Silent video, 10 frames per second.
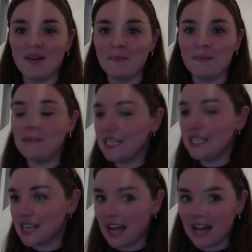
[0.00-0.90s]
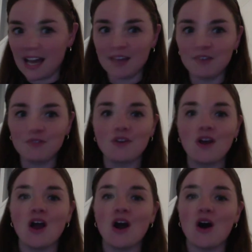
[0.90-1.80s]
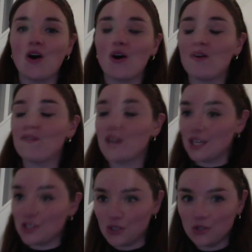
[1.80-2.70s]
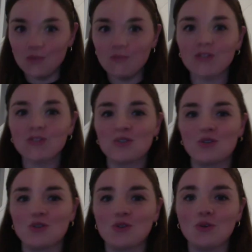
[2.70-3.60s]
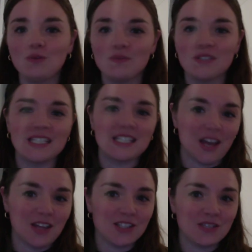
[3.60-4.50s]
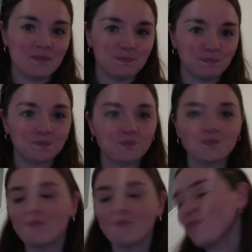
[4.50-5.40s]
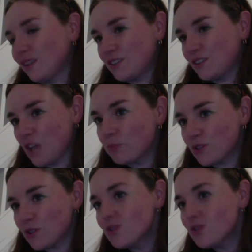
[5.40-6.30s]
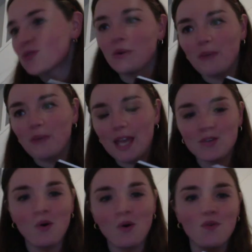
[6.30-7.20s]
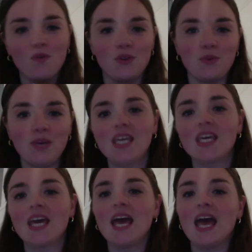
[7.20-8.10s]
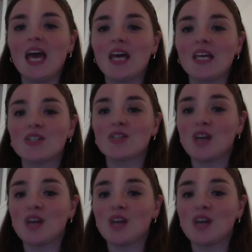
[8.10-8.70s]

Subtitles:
meet live via Zoom to discuss the chapters read over the week, and